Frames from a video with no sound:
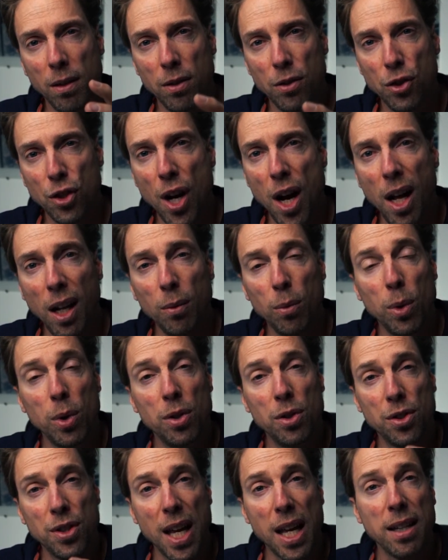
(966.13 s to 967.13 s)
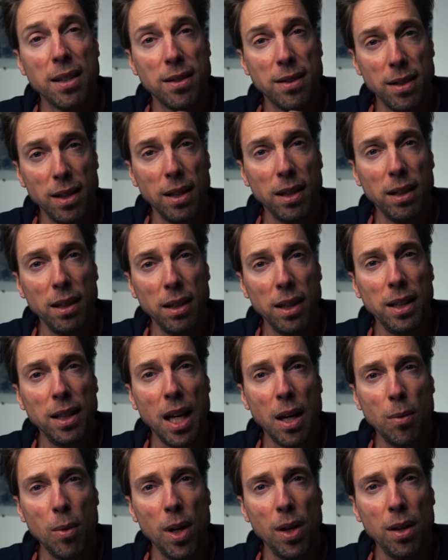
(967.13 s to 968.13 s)
child would stand still in
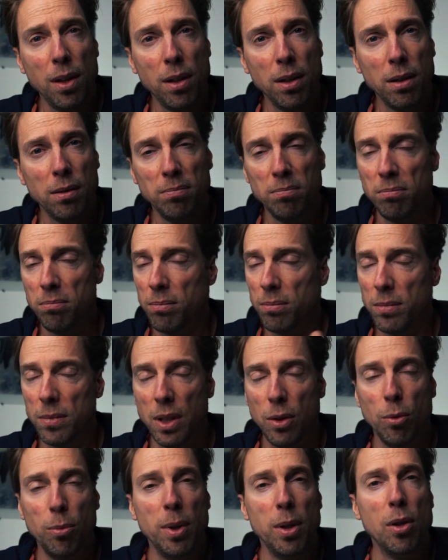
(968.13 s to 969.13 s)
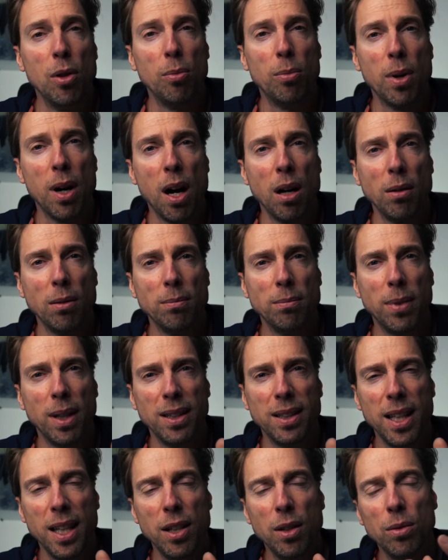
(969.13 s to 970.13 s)
that weather, there will be no problem.
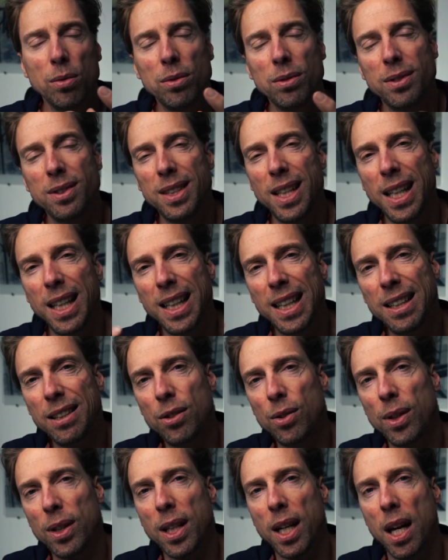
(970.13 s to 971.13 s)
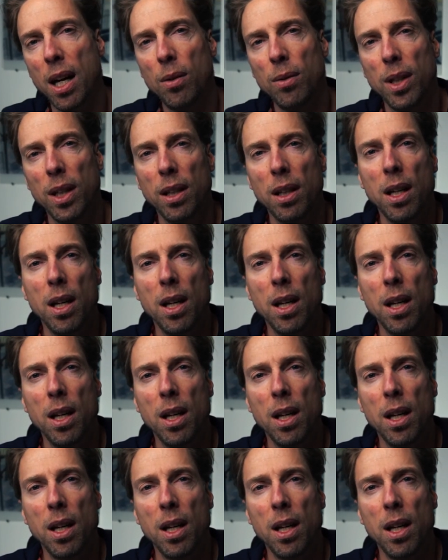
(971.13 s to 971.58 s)
But they don't take into account that